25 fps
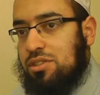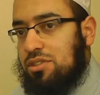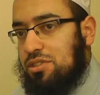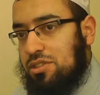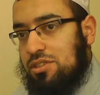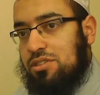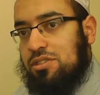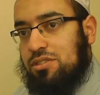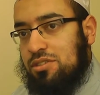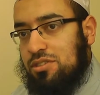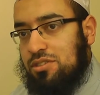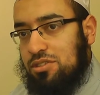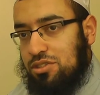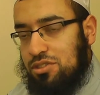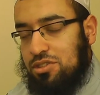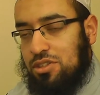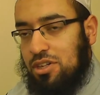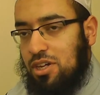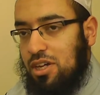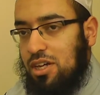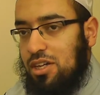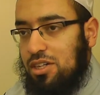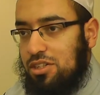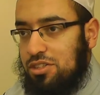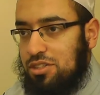this is
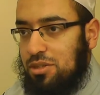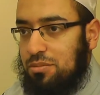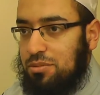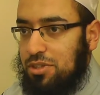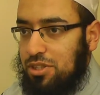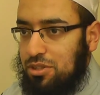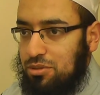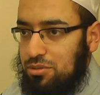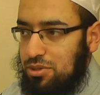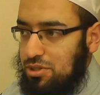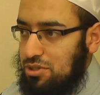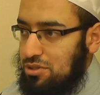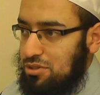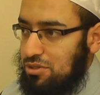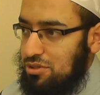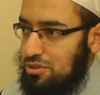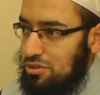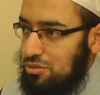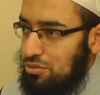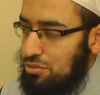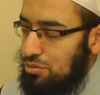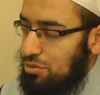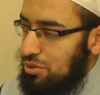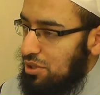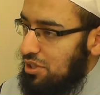something which
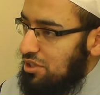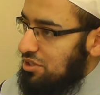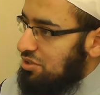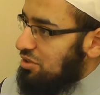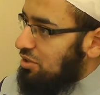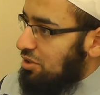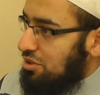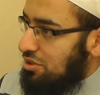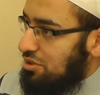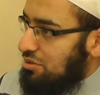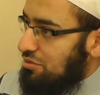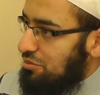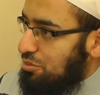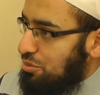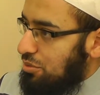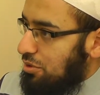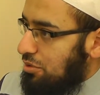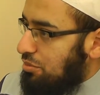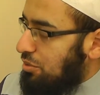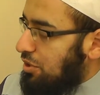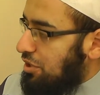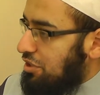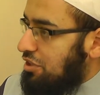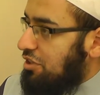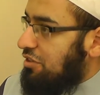is not
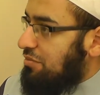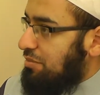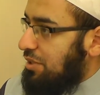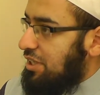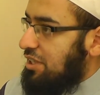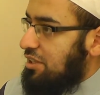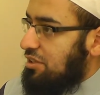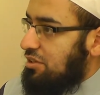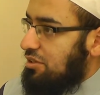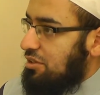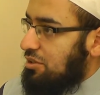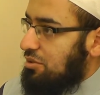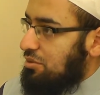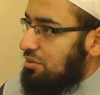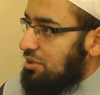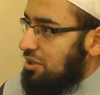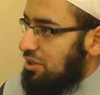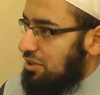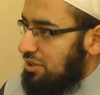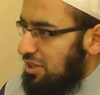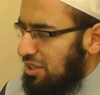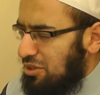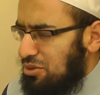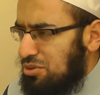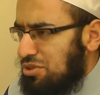worthy of being in the
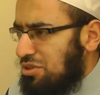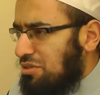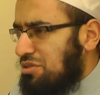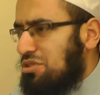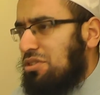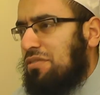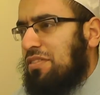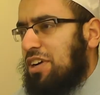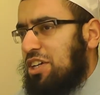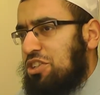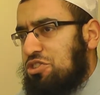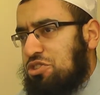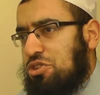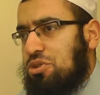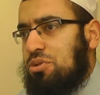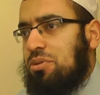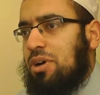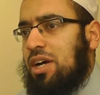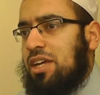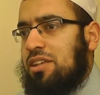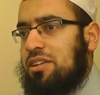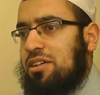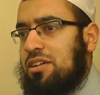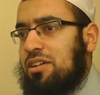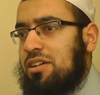Quran. And also it's not very true
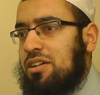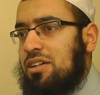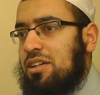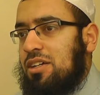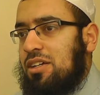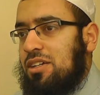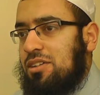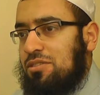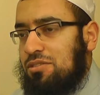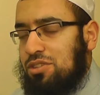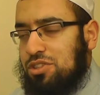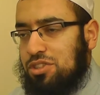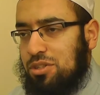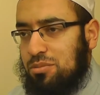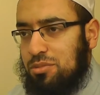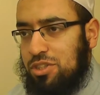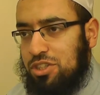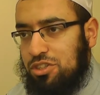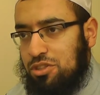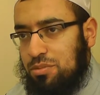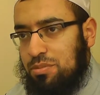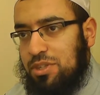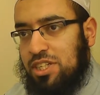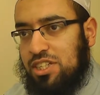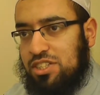either for
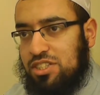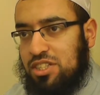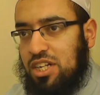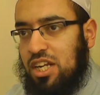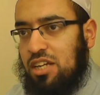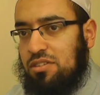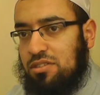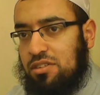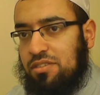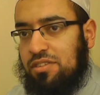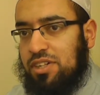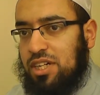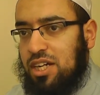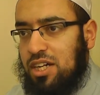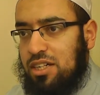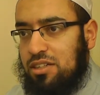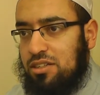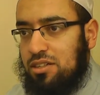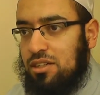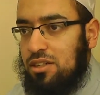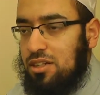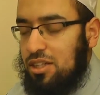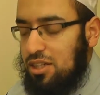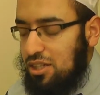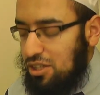somebody to be a slave of an
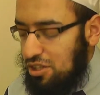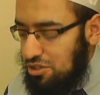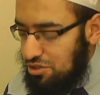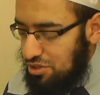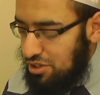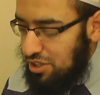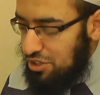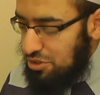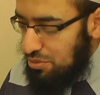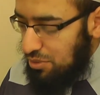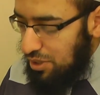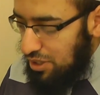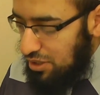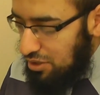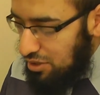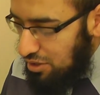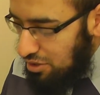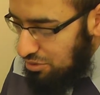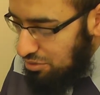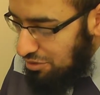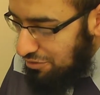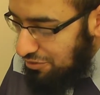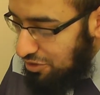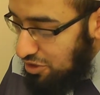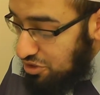idol. So that's why
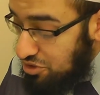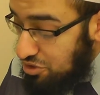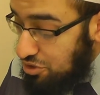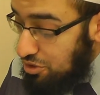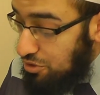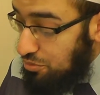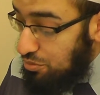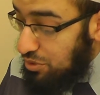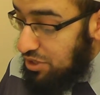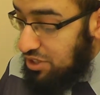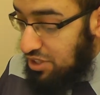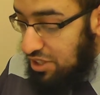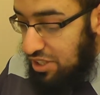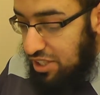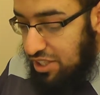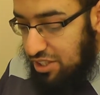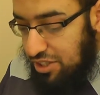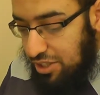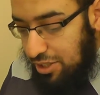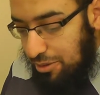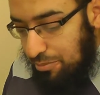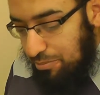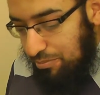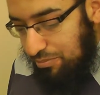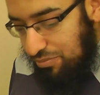Allah refers to him with the
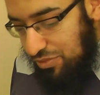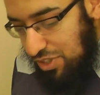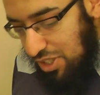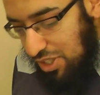nickname.